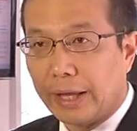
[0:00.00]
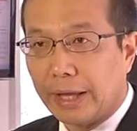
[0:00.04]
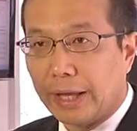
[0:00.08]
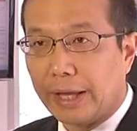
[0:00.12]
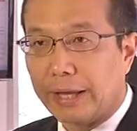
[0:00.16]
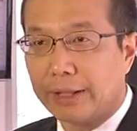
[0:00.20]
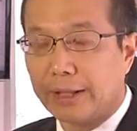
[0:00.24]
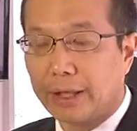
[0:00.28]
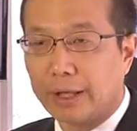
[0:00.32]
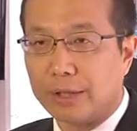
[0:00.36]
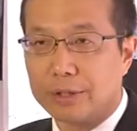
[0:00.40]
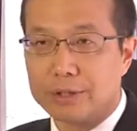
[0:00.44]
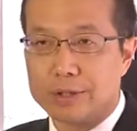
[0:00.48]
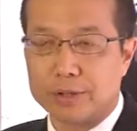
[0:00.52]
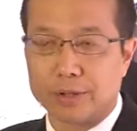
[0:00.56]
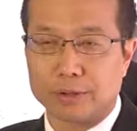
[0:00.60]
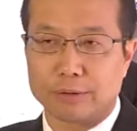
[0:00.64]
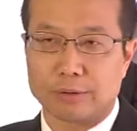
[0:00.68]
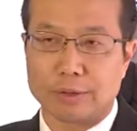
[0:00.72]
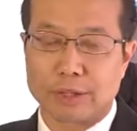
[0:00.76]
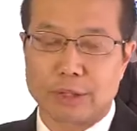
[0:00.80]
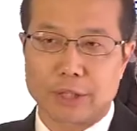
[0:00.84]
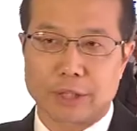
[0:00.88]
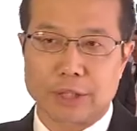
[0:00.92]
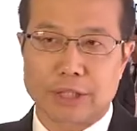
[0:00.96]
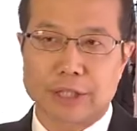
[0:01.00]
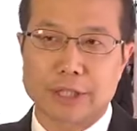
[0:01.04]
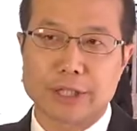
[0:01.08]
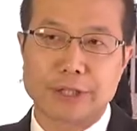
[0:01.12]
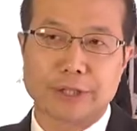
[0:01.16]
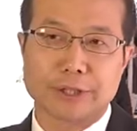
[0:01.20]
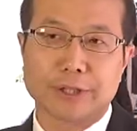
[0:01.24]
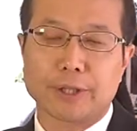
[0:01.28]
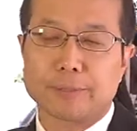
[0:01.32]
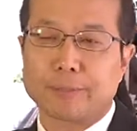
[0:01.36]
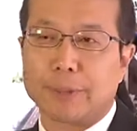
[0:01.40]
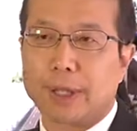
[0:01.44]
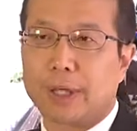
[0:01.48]
And also,
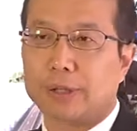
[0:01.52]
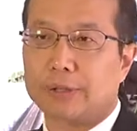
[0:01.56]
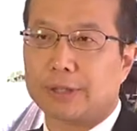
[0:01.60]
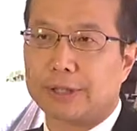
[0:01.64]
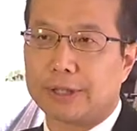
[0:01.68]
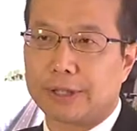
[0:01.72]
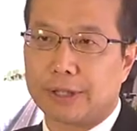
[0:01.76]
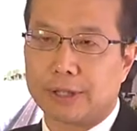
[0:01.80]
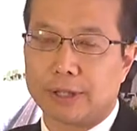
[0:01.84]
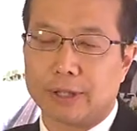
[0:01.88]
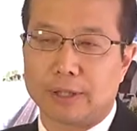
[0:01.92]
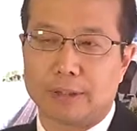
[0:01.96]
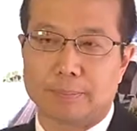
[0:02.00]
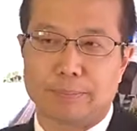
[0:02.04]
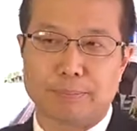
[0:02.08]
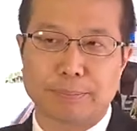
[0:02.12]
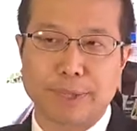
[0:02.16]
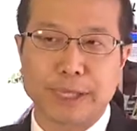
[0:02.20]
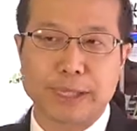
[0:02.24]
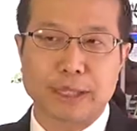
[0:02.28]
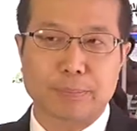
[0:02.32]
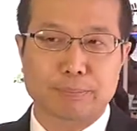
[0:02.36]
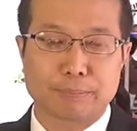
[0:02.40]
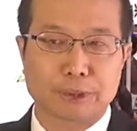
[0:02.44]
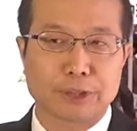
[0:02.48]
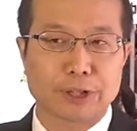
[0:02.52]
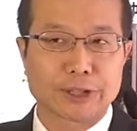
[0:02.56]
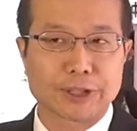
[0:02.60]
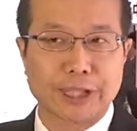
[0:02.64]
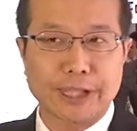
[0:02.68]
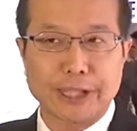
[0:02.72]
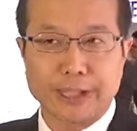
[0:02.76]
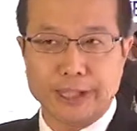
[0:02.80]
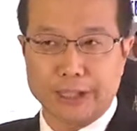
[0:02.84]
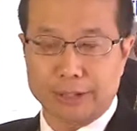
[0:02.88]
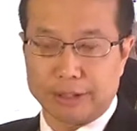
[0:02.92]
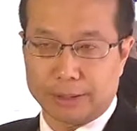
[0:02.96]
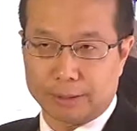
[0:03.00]
consider about the bit per
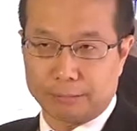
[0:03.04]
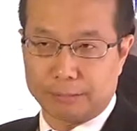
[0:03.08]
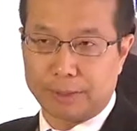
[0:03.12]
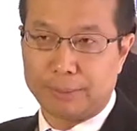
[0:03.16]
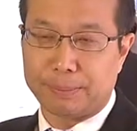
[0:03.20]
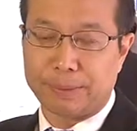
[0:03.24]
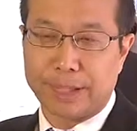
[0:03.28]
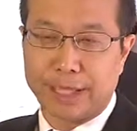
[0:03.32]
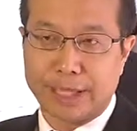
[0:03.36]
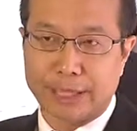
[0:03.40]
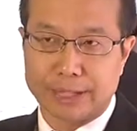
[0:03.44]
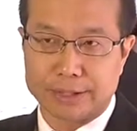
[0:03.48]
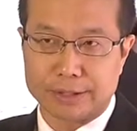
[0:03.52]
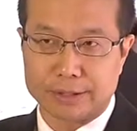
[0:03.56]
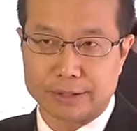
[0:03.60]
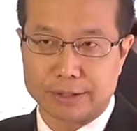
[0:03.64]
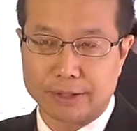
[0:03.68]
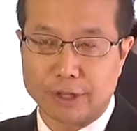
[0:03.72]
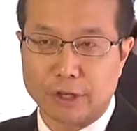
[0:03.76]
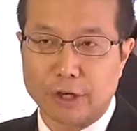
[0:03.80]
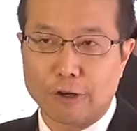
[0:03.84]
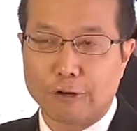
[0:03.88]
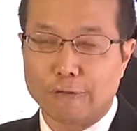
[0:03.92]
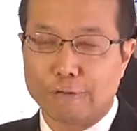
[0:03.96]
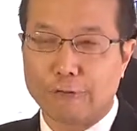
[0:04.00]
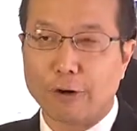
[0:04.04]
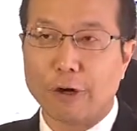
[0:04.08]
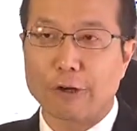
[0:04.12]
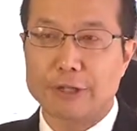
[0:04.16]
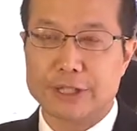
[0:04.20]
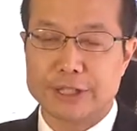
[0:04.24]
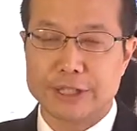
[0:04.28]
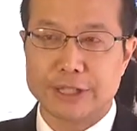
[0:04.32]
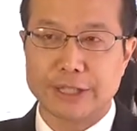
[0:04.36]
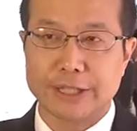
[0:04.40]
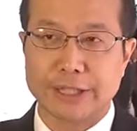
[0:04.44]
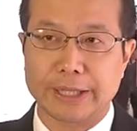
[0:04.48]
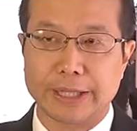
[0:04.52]
second, BPS,
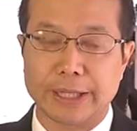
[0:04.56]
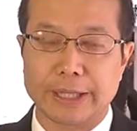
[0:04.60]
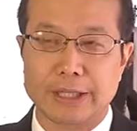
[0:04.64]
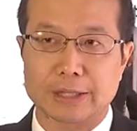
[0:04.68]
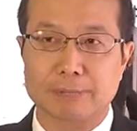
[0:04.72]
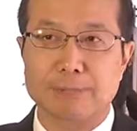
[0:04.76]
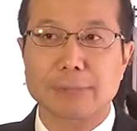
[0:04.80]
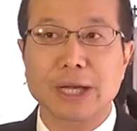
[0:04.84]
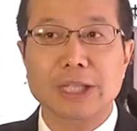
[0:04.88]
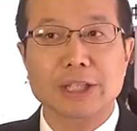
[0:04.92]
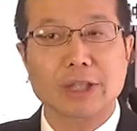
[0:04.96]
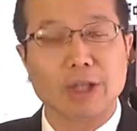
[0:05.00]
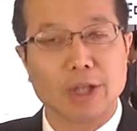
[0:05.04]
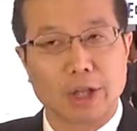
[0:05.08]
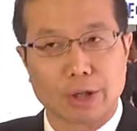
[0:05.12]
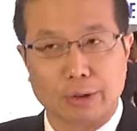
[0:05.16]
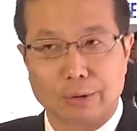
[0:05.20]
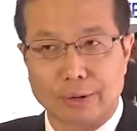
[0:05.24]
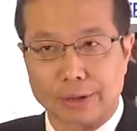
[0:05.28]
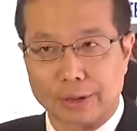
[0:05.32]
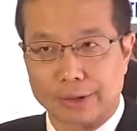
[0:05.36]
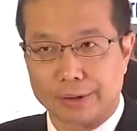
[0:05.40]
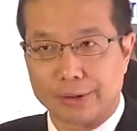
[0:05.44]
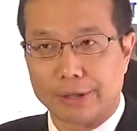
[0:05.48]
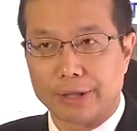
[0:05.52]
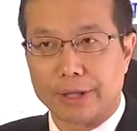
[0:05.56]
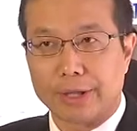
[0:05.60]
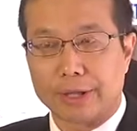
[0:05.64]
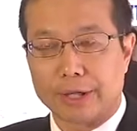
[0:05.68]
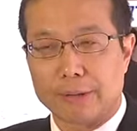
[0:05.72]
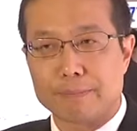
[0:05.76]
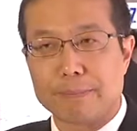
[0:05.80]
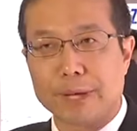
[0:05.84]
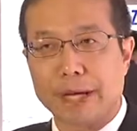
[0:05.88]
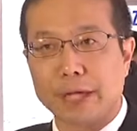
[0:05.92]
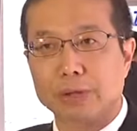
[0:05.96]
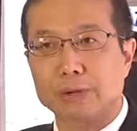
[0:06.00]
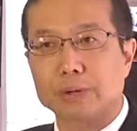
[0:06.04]
4G is much lower
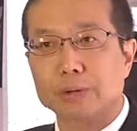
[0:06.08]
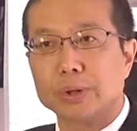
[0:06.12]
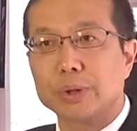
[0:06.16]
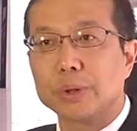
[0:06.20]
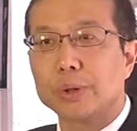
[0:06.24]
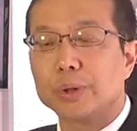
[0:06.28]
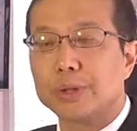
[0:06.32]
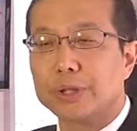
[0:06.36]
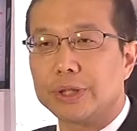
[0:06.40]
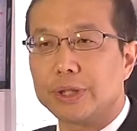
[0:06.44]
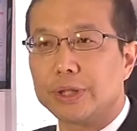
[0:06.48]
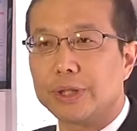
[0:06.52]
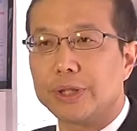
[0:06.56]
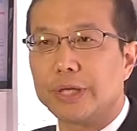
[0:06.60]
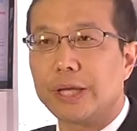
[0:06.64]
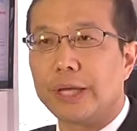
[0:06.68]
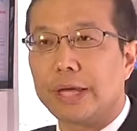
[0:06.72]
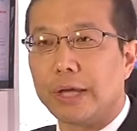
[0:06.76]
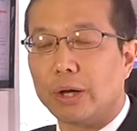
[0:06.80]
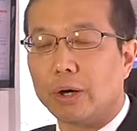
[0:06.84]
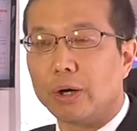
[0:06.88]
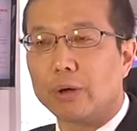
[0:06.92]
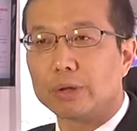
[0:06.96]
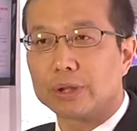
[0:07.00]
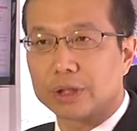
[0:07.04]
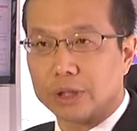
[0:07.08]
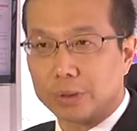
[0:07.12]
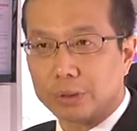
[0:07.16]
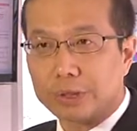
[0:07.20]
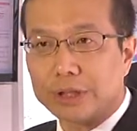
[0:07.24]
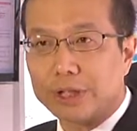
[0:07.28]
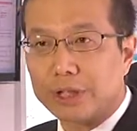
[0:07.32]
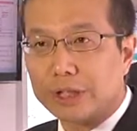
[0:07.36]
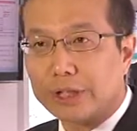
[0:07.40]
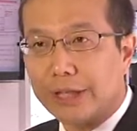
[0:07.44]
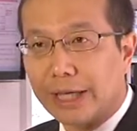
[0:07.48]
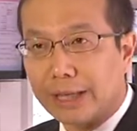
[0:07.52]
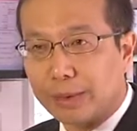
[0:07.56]
compared to 2G or
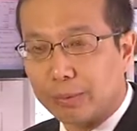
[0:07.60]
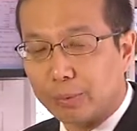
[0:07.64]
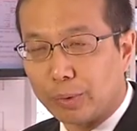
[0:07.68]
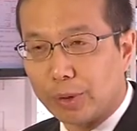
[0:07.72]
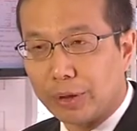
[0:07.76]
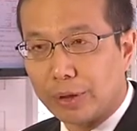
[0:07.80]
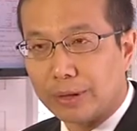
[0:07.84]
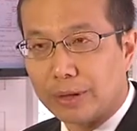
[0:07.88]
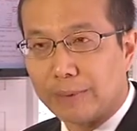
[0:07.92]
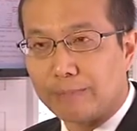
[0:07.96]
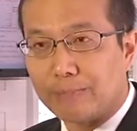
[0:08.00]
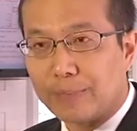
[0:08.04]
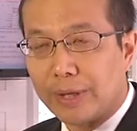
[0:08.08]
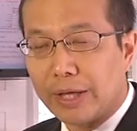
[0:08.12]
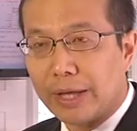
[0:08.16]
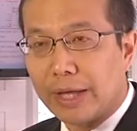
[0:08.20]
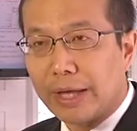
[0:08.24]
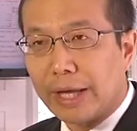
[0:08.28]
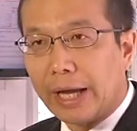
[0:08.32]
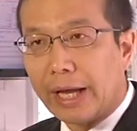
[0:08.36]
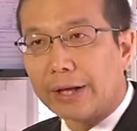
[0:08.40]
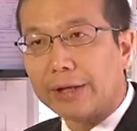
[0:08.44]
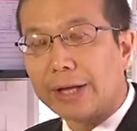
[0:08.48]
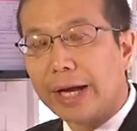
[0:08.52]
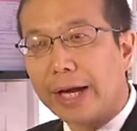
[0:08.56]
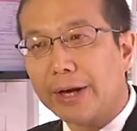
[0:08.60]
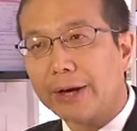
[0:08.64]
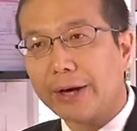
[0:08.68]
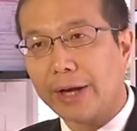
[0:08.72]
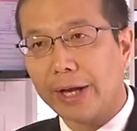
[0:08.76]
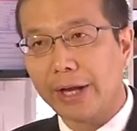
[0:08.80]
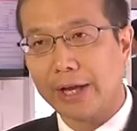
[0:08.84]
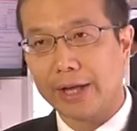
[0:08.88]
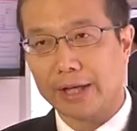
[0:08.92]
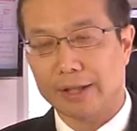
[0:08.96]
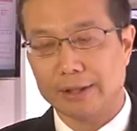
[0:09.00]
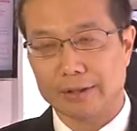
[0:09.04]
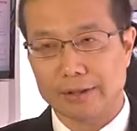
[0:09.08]
3G network. On the other
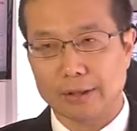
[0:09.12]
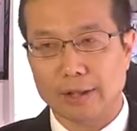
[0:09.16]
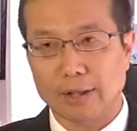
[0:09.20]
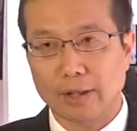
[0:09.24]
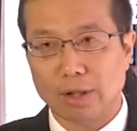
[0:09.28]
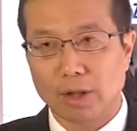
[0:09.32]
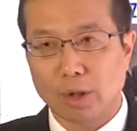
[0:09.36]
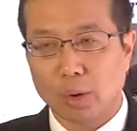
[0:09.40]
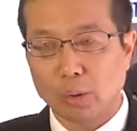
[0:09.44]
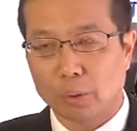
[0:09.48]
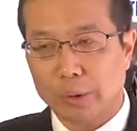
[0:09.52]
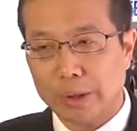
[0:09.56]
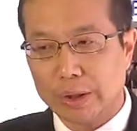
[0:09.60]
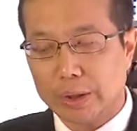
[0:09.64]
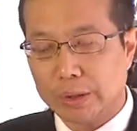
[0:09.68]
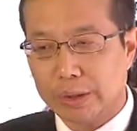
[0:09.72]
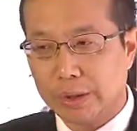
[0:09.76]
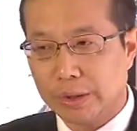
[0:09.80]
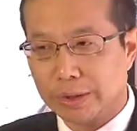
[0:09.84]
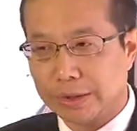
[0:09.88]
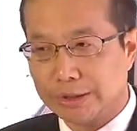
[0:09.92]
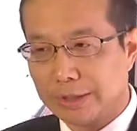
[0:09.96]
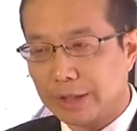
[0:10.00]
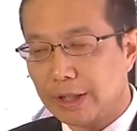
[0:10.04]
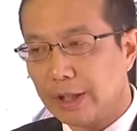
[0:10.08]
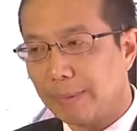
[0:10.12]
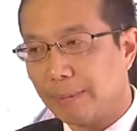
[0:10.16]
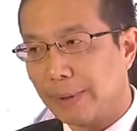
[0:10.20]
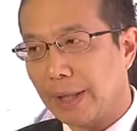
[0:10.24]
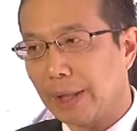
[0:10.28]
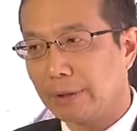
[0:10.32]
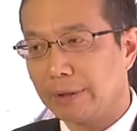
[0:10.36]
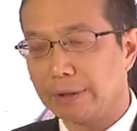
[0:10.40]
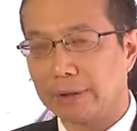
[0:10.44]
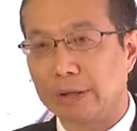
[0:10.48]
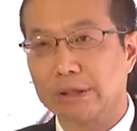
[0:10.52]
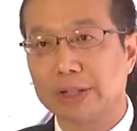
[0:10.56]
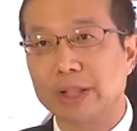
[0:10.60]
hand, we could think
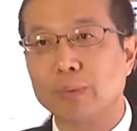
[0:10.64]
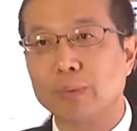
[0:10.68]
about the